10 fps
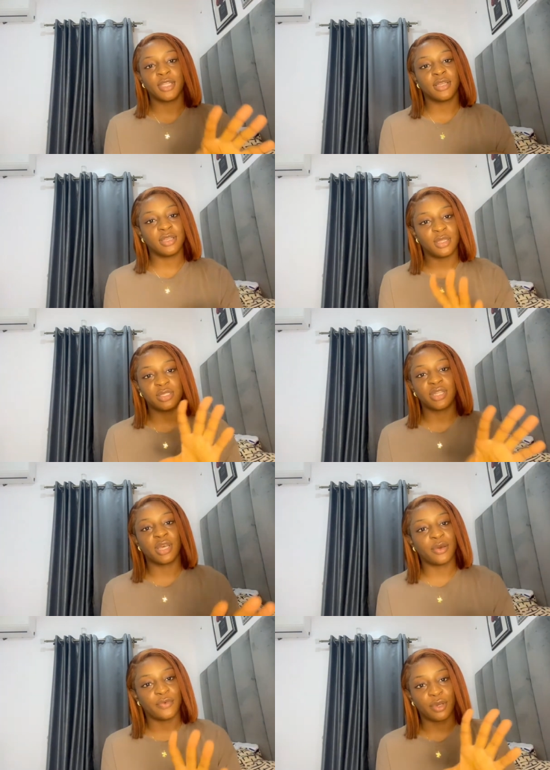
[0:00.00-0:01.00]
it doesn't
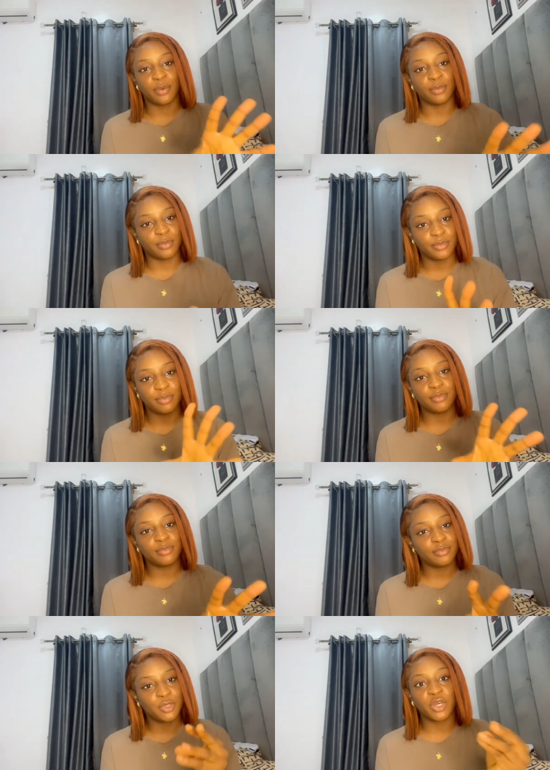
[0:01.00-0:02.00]
have
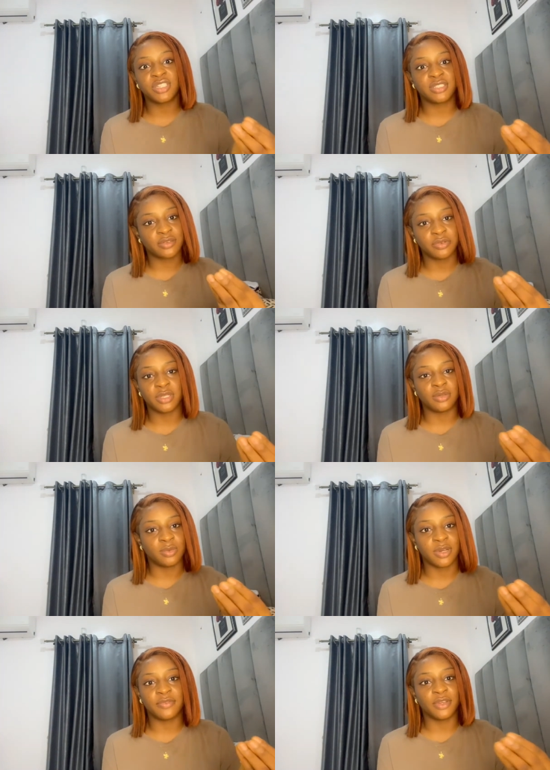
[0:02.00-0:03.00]
touch screen,
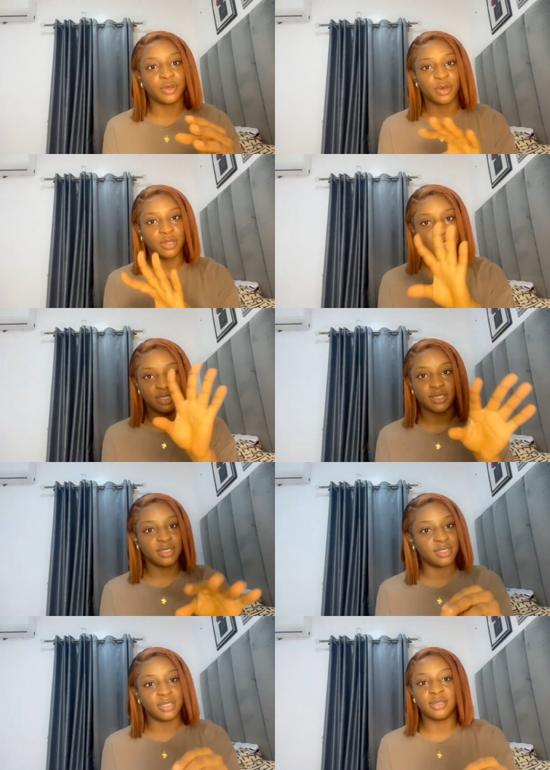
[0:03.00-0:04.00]
whatever you call it,
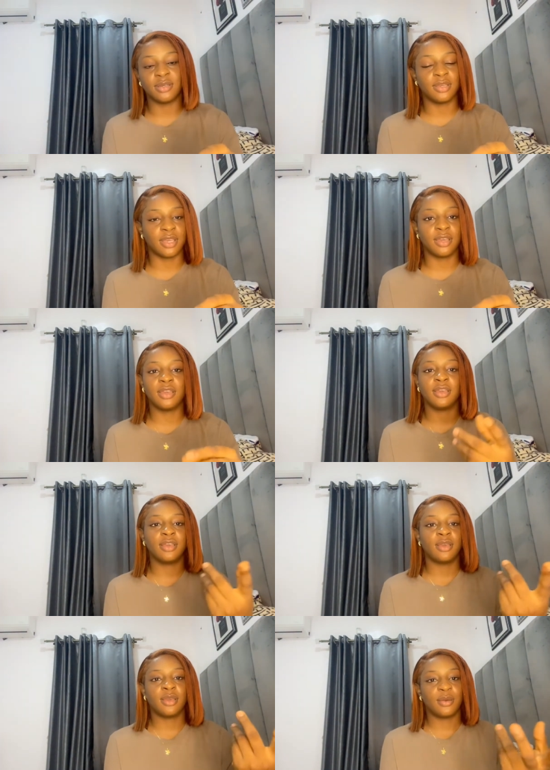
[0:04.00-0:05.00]
yeah,
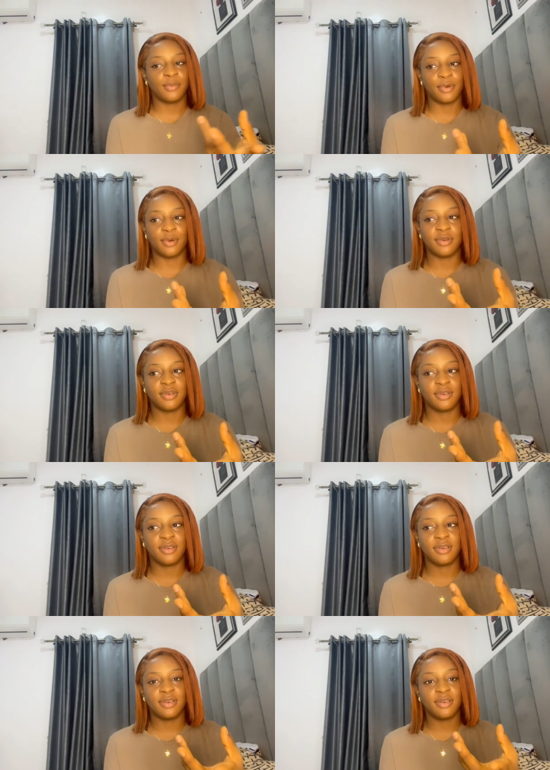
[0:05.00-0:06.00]
but
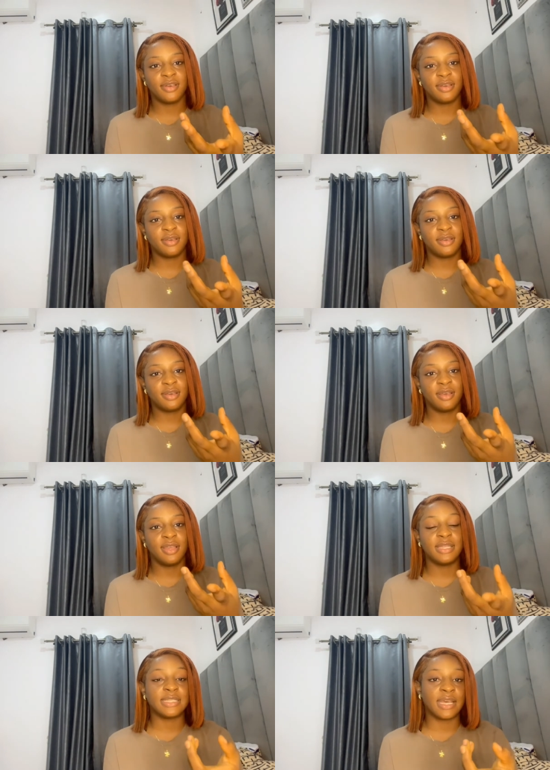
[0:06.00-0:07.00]

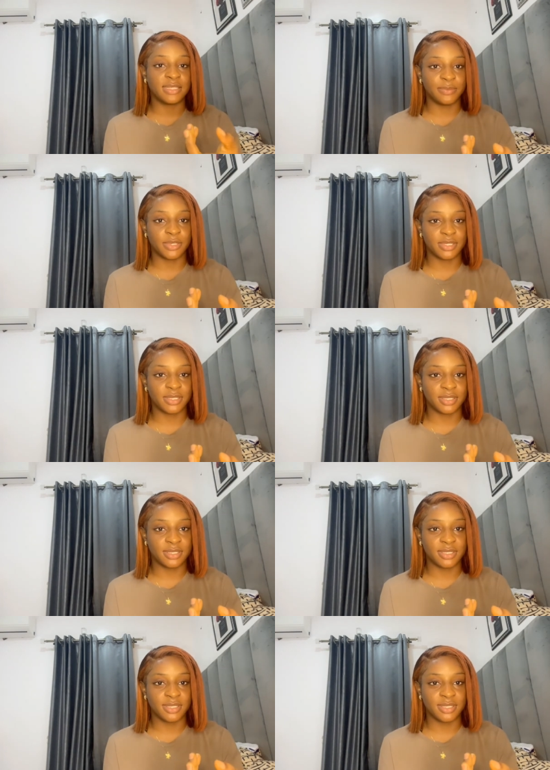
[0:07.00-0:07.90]
it has buttons.